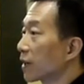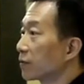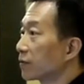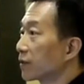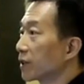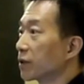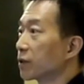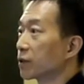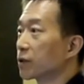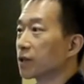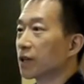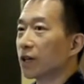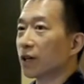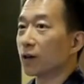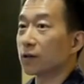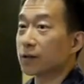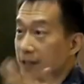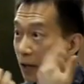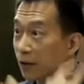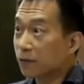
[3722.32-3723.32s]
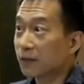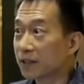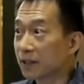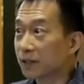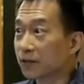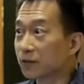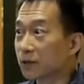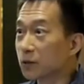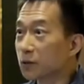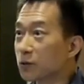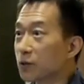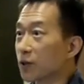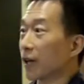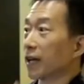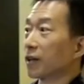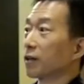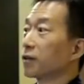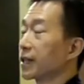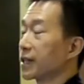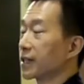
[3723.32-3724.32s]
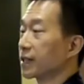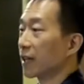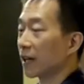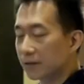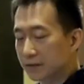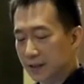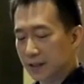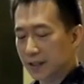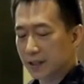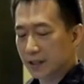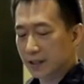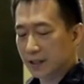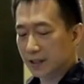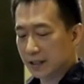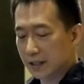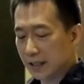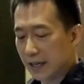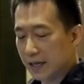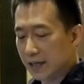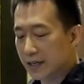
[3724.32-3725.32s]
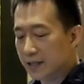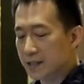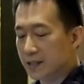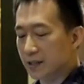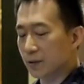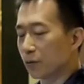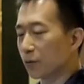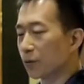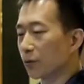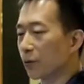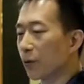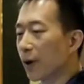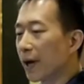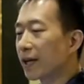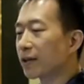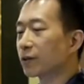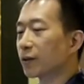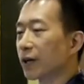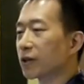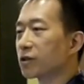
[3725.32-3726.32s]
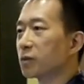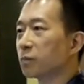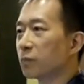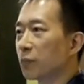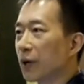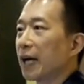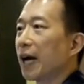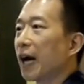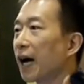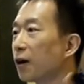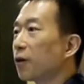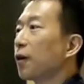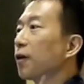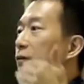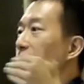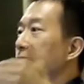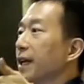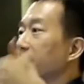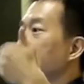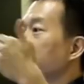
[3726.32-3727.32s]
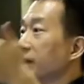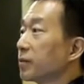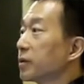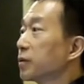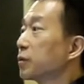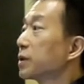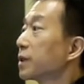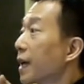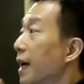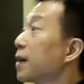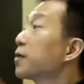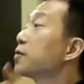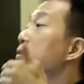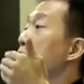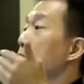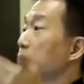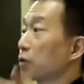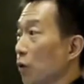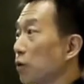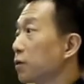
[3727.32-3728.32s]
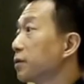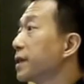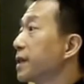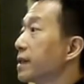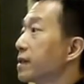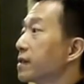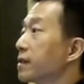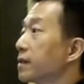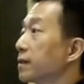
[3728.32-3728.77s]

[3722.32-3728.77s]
videos, or self-interviews and all that stuff, there is a way to actually break out of that to tell stories.